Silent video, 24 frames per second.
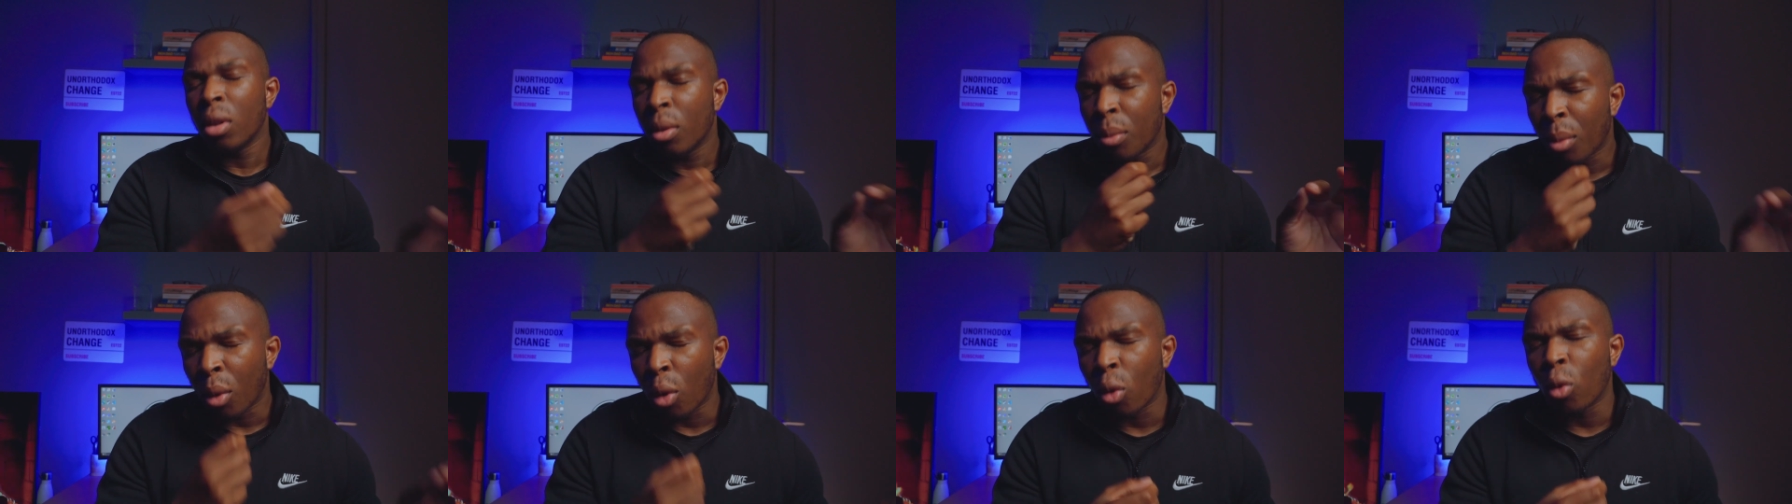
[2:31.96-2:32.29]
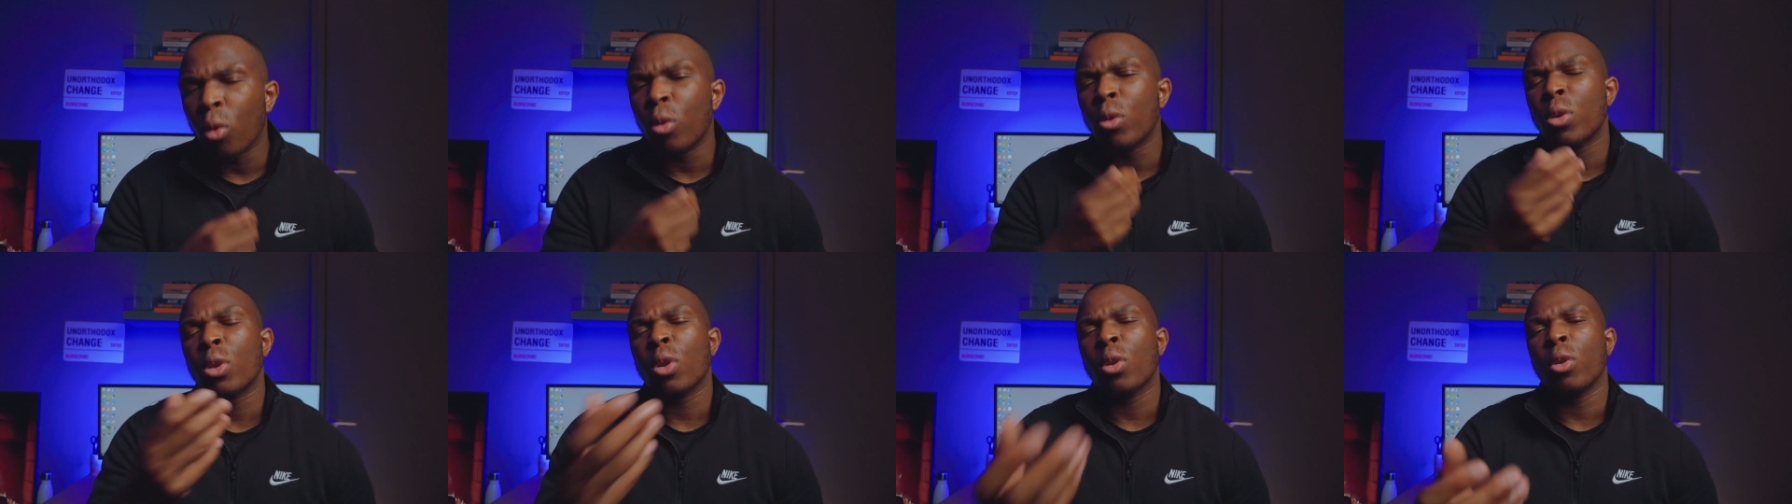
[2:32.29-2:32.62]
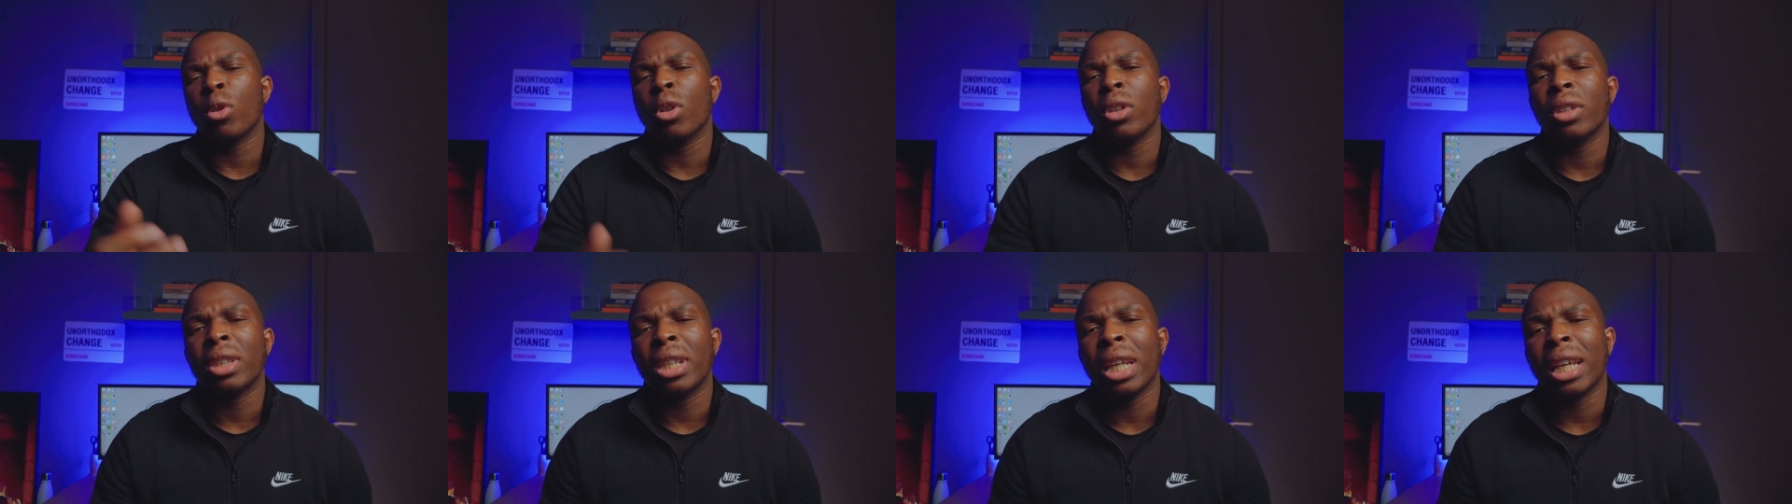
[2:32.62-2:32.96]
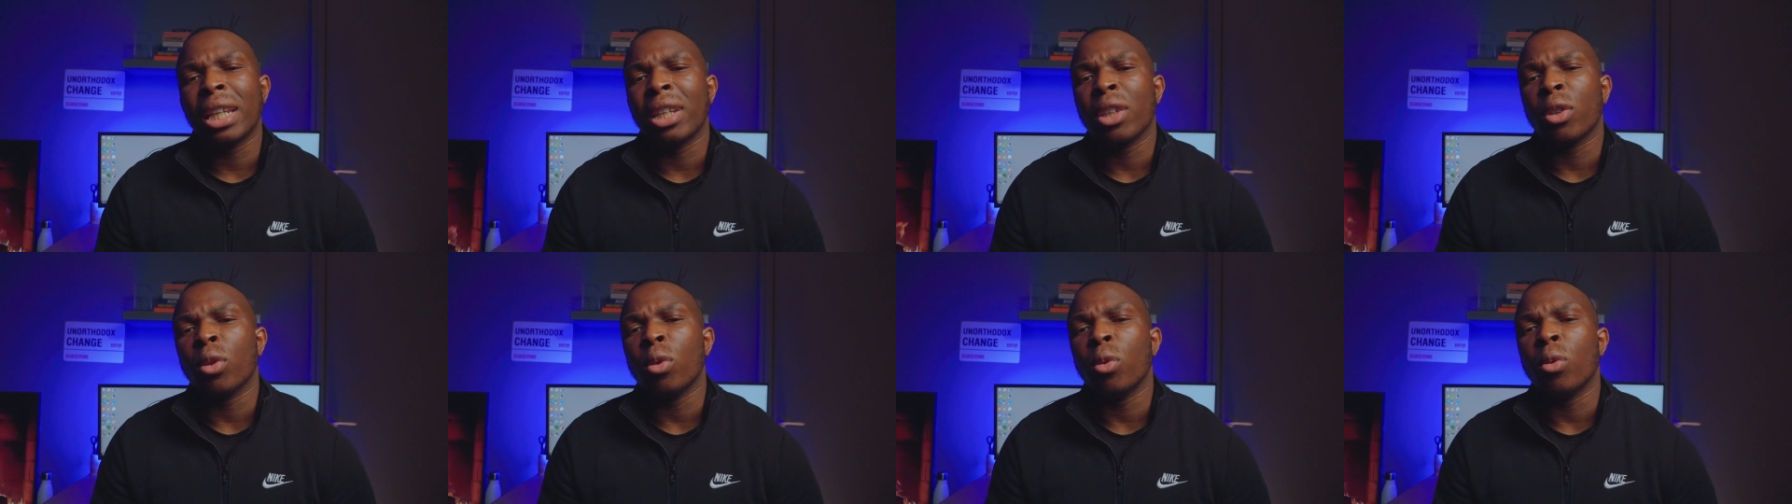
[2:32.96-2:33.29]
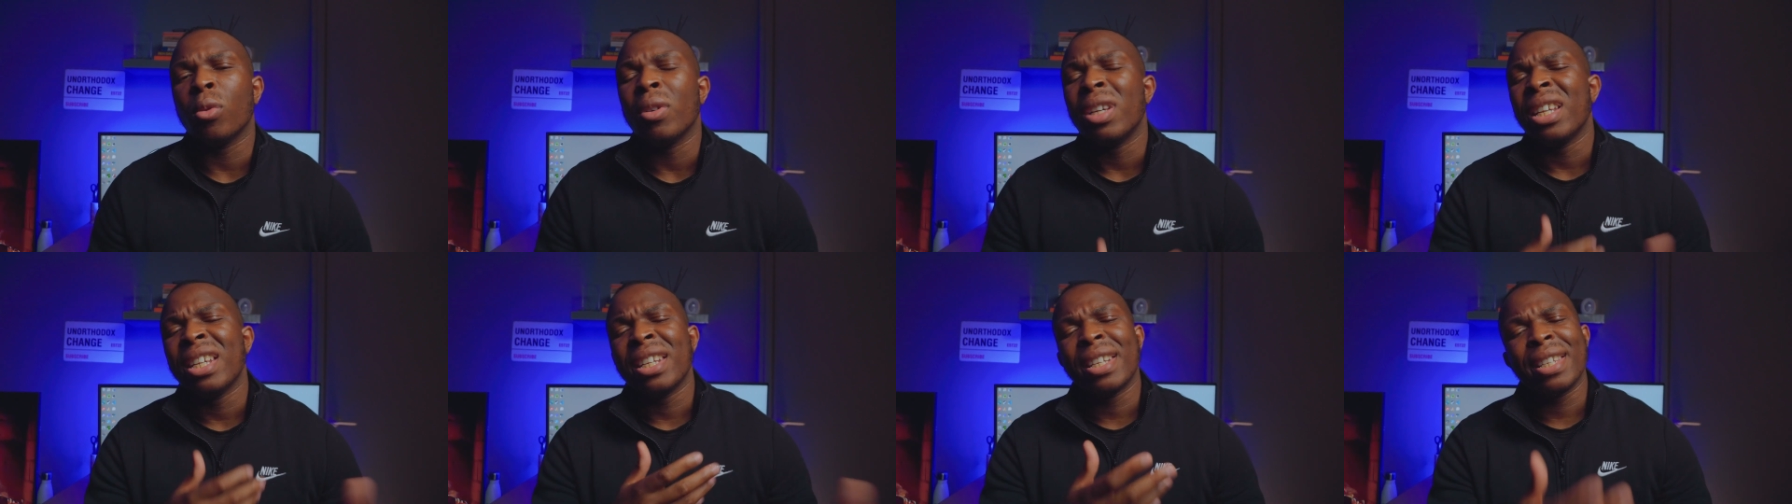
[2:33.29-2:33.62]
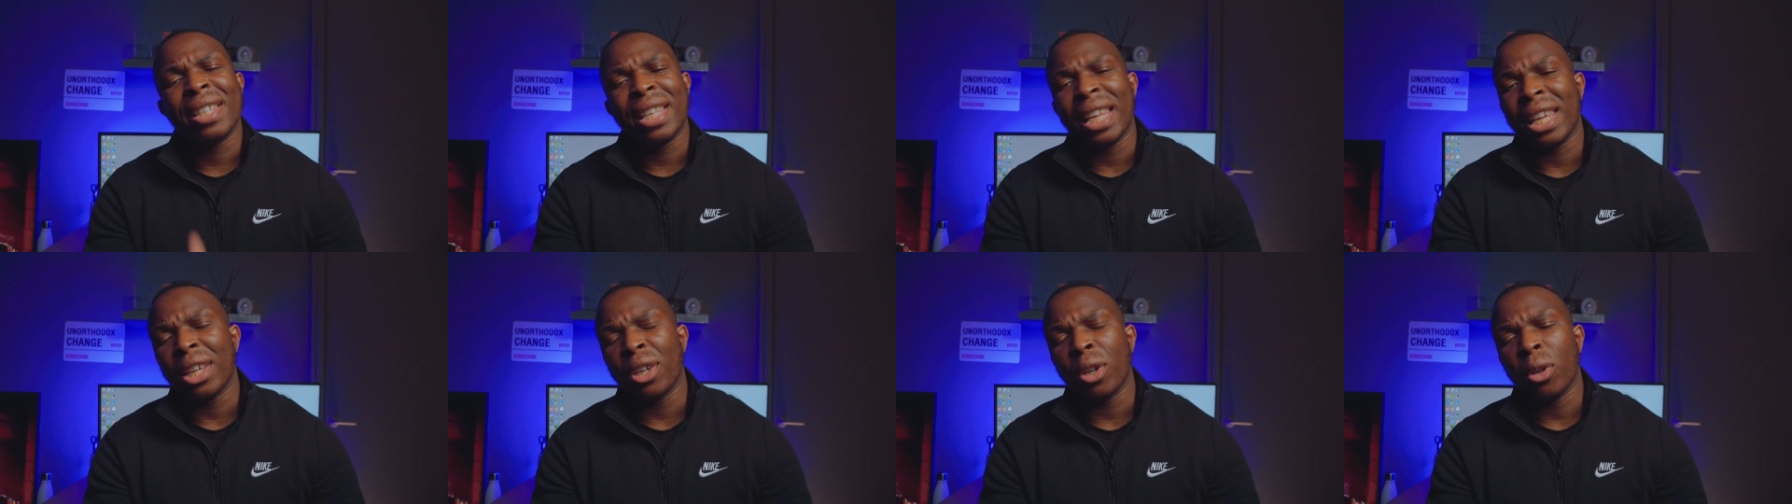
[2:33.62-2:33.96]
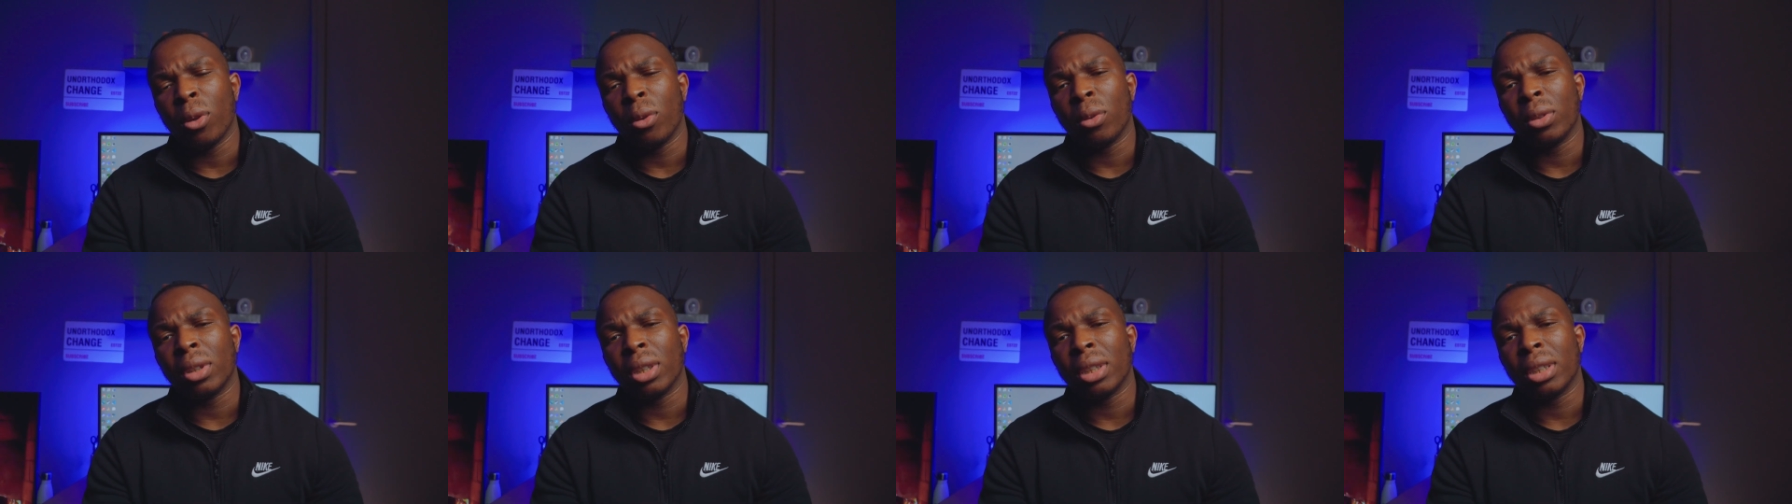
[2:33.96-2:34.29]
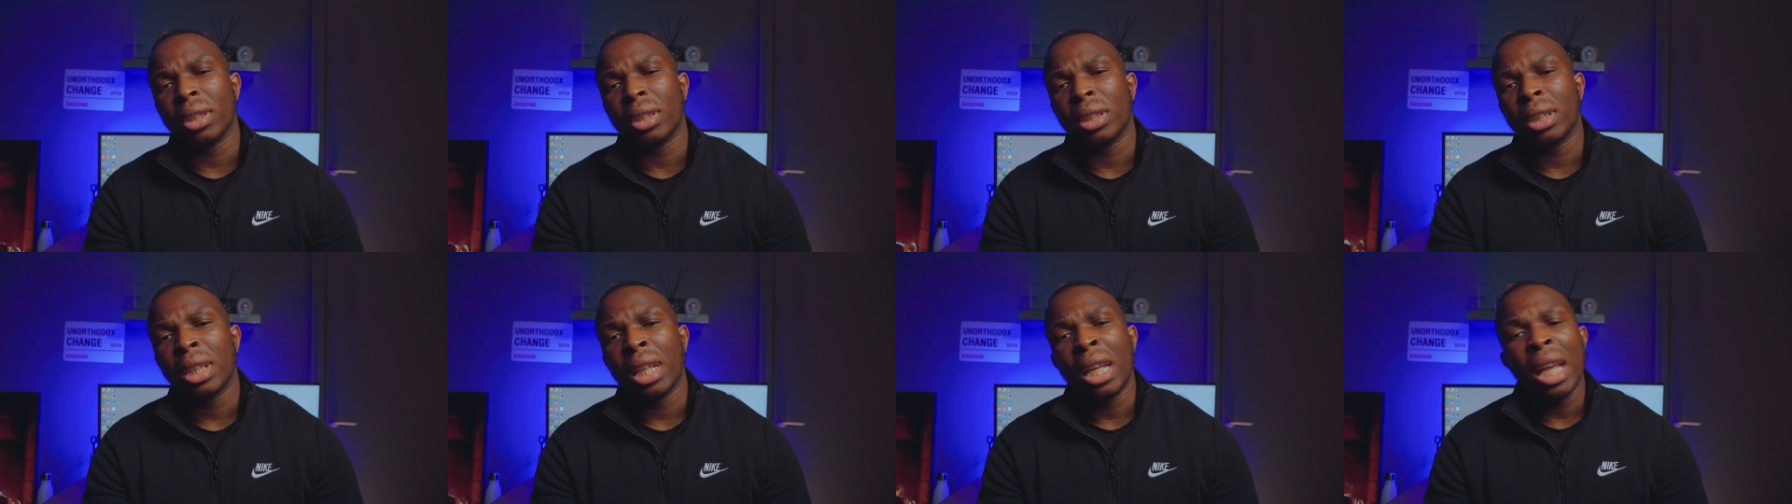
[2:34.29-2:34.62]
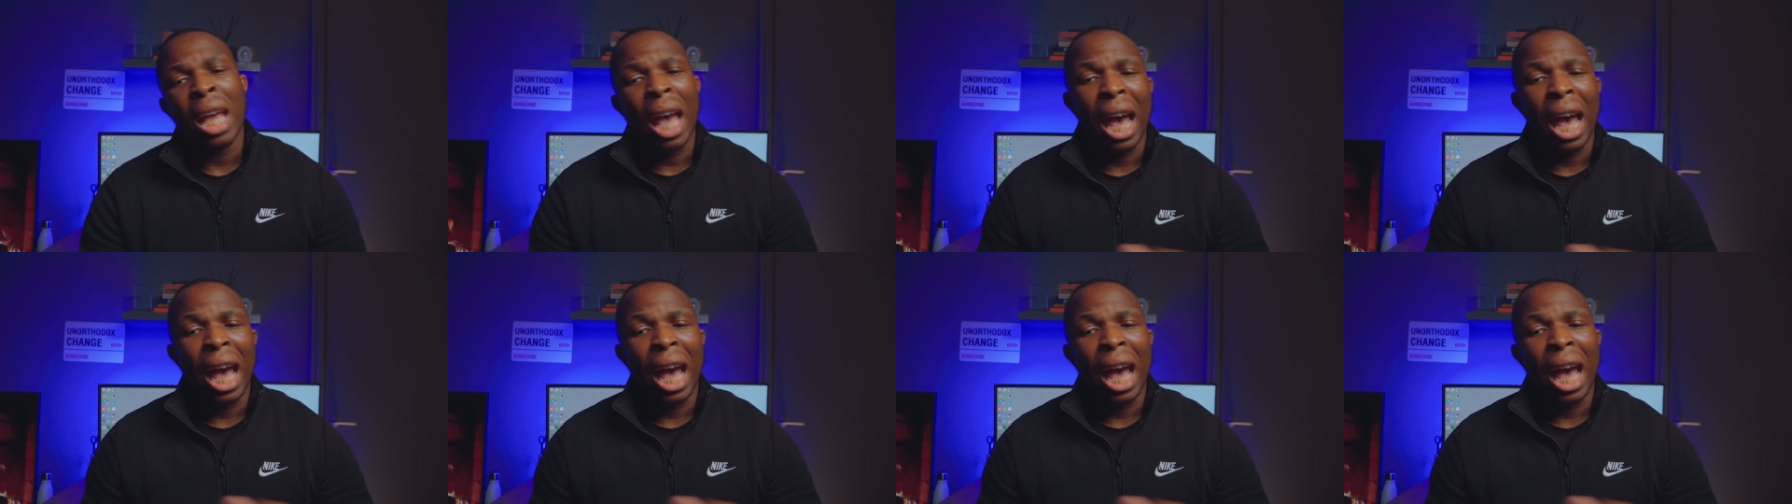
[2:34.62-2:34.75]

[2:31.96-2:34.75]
but also non technical stakeholders,